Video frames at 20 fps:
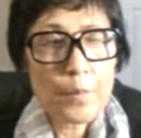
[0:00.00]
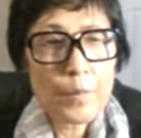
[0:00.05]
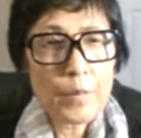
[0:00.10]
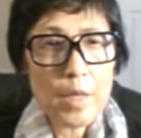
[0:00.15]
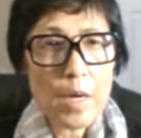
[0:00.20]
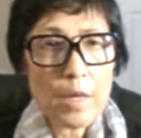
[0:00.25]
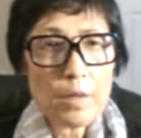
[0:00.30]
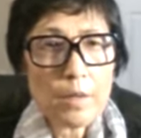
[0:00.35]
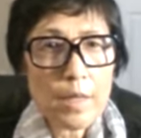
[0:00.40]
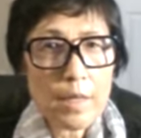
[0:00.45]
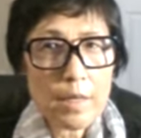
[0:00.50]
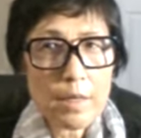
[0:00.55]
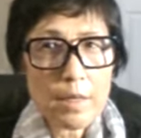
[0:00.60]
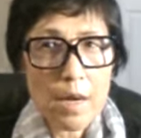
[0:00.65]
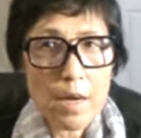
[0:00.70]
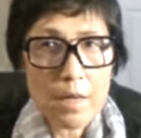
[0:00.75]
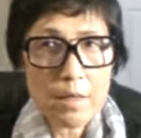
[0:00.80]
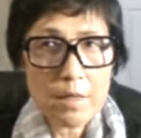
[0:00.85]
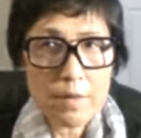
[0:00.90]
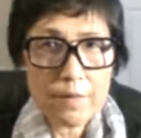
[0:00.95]
Not like
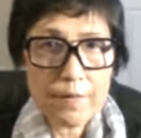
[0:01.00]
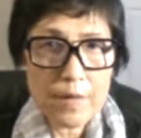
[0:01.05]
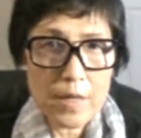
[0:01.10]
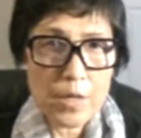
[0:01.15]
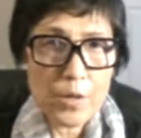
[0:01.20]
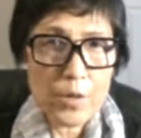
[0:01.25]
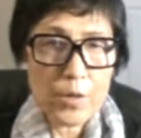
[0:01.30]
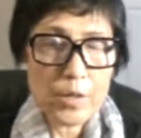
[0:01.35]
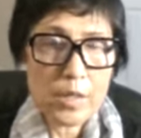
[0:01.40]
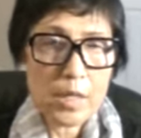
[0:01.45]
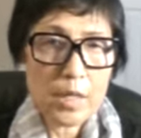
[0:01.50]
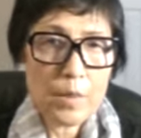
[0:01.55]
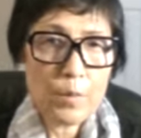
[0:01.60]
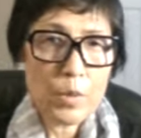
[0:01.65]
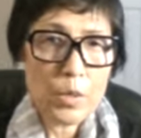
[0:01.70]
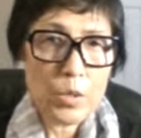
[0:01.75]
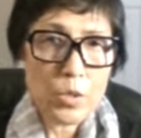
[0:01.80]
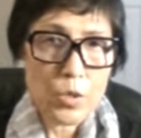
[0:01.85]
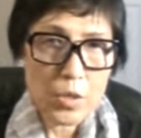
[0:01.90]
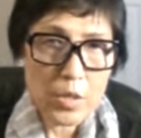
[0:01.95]
other viruses can
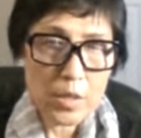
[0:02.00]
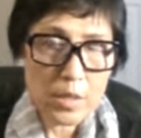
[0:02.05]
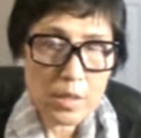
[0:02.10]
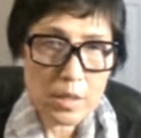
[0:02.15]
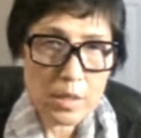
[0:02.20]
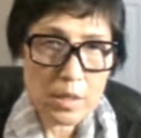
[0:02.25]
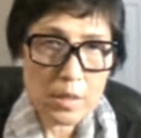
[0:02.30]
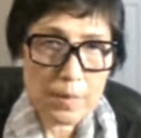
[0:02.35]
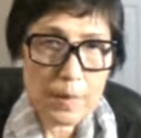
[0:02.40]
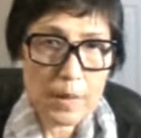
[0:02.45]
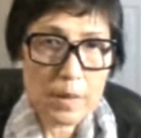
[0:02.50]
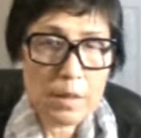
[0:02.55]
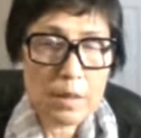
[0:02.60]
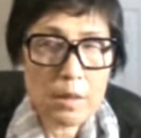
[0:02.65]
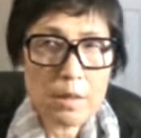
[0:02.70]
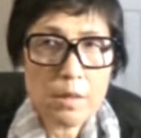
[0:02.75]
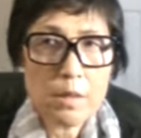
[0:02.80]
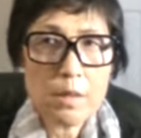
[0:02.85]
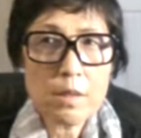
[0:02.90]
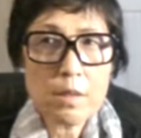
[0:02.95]
be treated, but
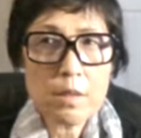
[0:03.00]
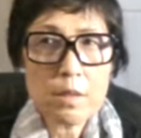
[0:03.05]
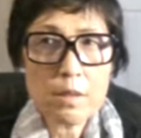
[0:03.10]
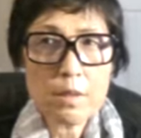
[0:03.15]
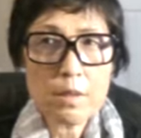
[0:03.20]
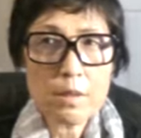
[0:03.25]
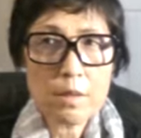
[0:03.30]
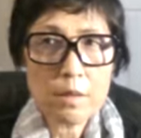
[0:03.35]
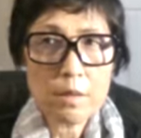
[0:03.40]
this is